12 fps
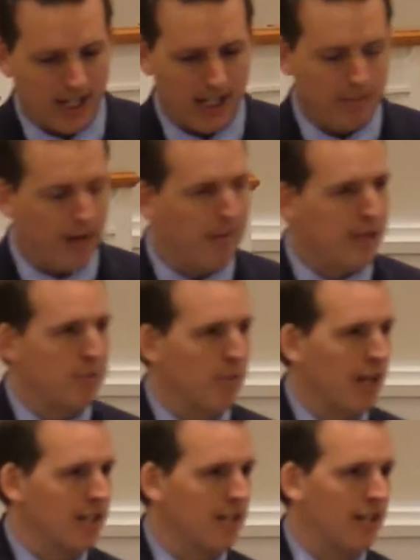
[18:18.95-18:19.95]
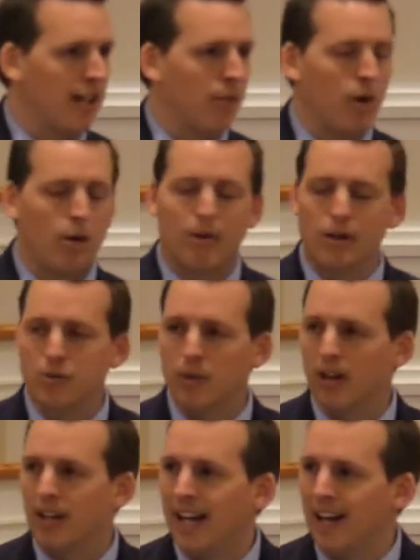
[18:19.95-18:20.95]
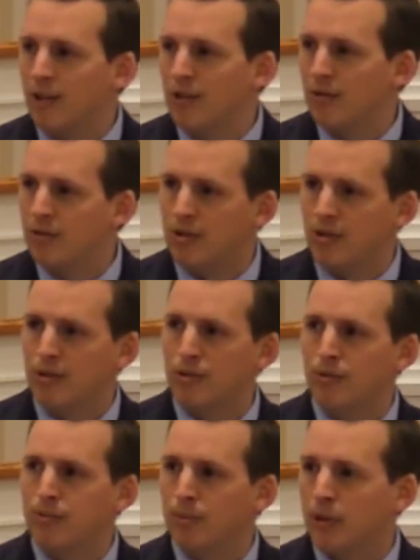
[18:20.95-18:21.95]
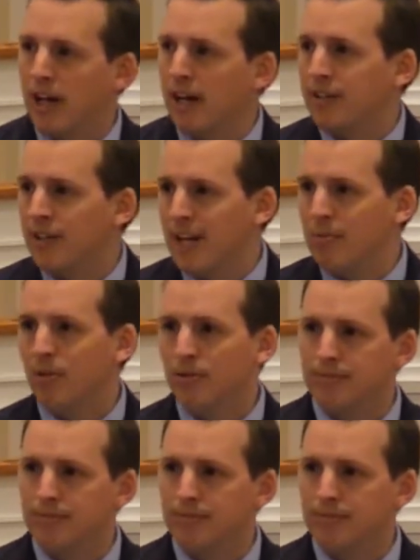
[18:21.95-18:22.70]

You might be surprised a lot of Walmarts will allow you to put out a table.